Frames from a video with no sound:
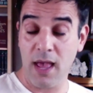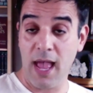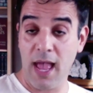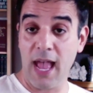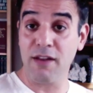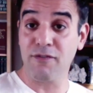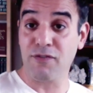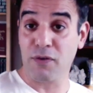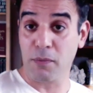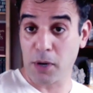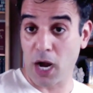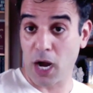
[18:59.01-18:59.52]

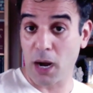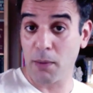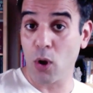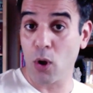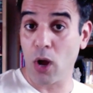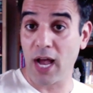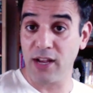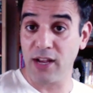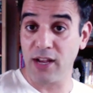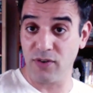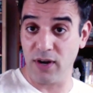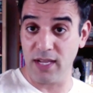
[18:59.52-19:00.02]
and from
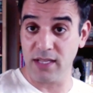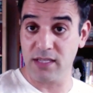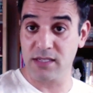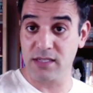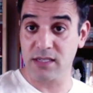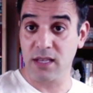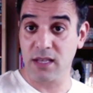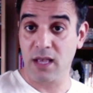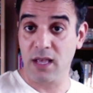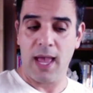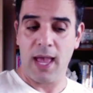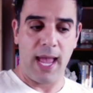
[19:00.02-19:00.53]

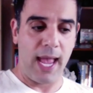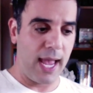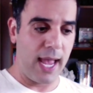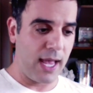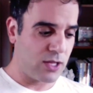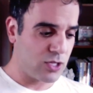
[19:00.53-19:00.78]
carbohydrates. And